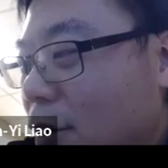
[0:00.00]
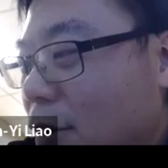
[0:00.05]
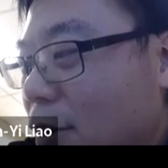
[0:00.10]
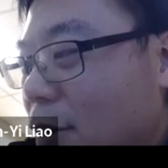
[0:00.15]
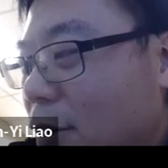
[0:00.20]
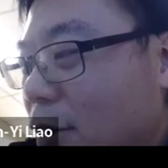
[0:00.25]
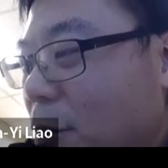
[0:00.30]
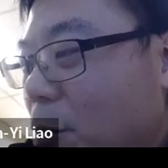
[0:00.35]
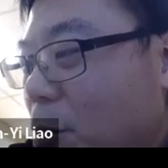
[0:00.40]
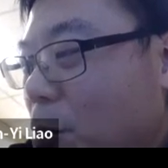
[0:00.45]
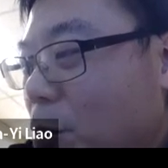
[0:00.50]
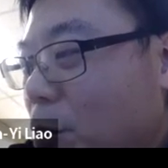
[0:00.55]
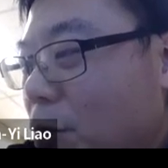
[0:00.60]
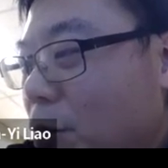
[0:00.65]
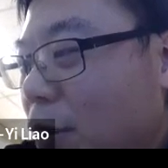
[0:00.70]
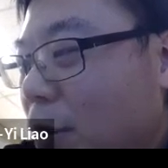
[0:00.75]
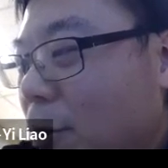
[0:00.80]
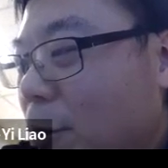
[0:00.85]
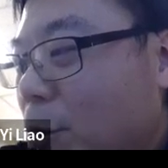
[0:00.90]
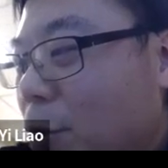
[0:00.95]
So in,
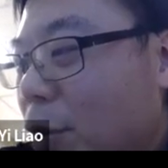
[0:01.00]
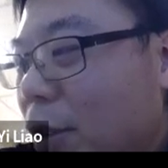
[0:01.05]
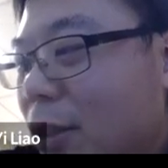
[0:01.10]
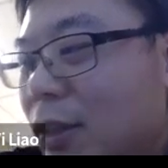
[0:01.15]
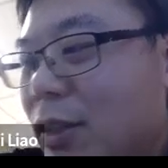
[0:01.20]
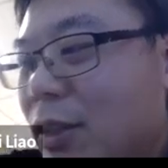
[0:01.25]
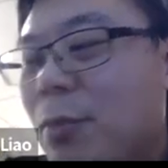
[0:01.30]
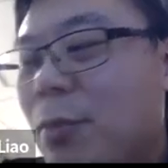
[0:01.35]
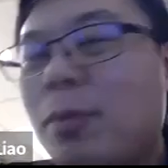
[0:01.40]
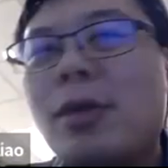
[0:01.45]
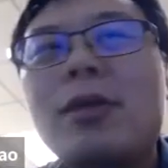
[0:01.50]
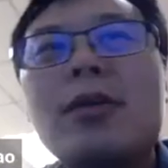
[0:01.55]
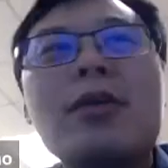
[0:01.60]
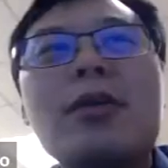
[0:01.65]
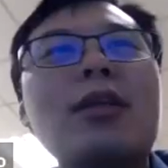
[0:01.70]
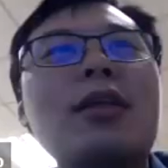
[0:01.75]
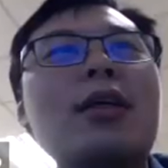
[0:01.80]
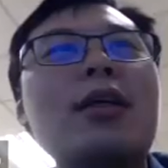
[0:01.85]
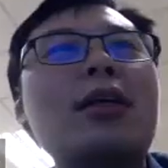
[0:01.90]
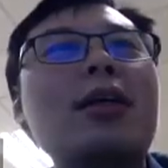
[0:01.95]
in
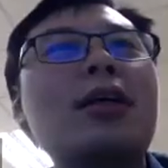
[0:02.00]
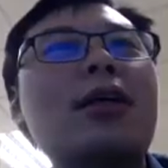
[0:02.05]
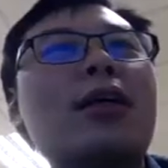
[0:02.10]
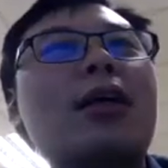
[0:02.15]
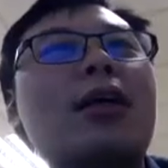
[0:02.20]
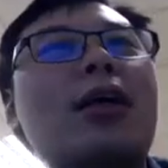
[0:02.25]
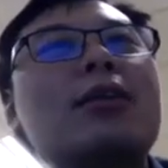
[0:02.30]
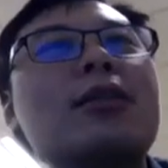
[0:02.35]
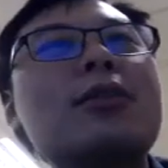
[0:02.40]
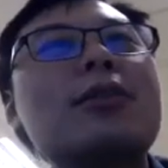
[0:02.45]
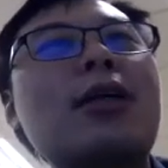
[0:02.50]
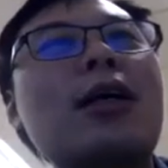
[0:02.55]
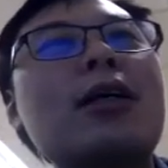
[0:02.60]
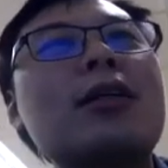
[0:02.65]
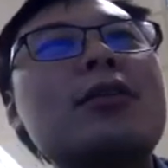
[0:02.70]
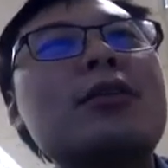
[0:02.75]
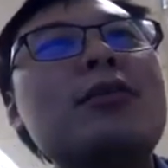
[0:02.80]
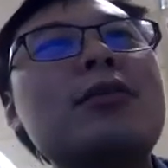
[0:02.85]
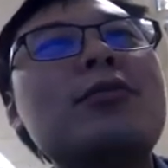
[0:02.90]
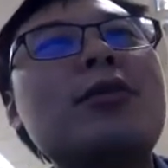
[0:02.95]
principle, the
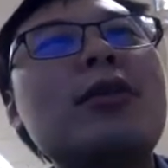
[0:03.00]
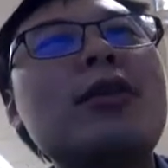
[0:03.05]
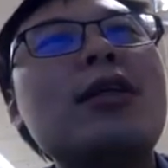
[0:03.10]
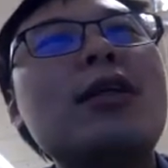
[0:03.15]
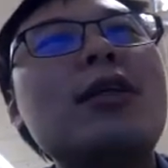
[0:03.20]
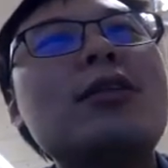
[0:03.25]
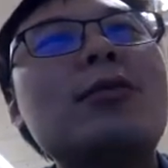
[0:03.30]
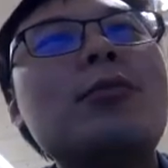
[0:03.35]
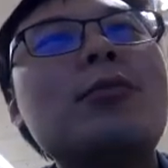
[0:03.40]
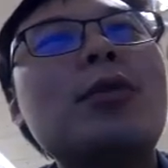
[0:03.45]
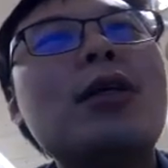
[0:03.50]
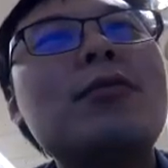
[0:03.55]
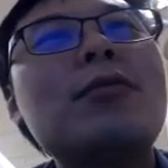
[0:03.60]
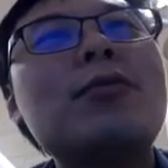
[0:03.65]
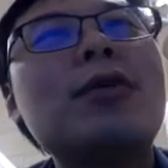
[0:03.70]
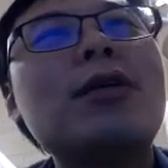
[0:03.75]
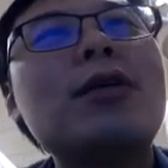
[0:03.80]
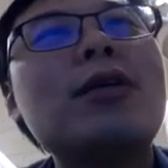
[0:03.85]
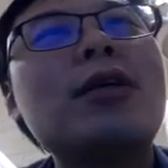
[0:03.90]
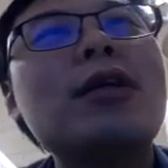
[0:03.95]
construction for DG
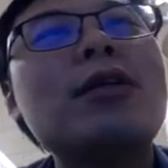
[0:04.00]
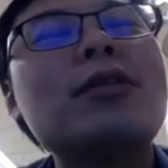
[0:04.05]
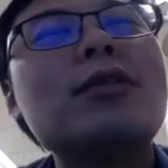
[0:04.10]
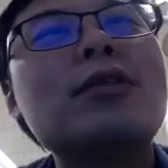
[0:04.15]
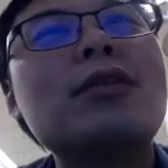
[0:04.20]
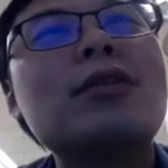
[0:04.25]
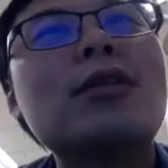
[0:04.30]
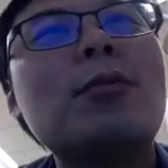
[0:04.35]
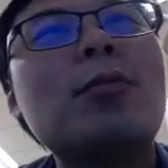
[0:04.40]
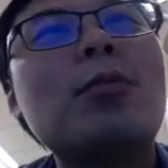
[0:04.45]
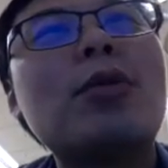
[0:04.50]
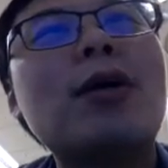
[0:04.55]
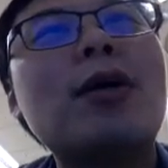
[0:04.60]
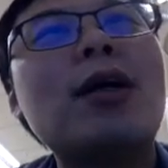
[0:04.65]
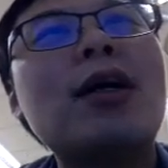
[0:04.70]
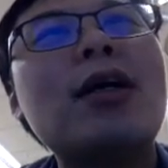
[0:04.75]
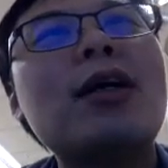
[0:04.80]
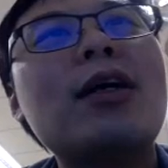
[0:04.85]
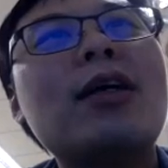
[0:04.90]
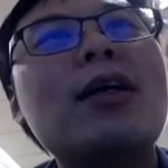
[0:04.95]
manifold, you can just
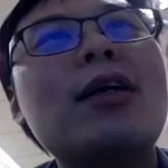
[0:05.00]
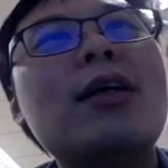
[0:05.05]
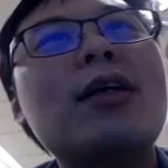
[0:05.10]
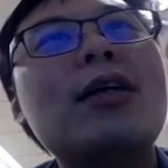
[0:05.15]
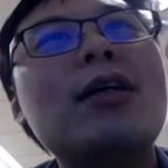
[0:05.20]
apply.